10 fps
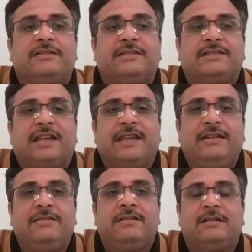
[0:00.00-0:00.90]

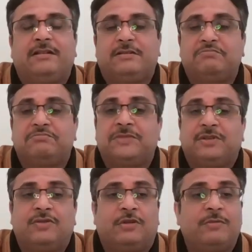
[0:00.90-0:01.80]
sign.
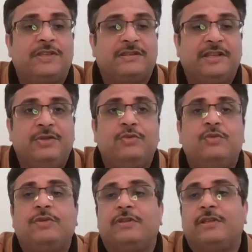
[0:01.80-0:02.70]
Obviously
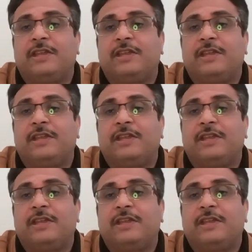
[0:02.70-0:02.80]
you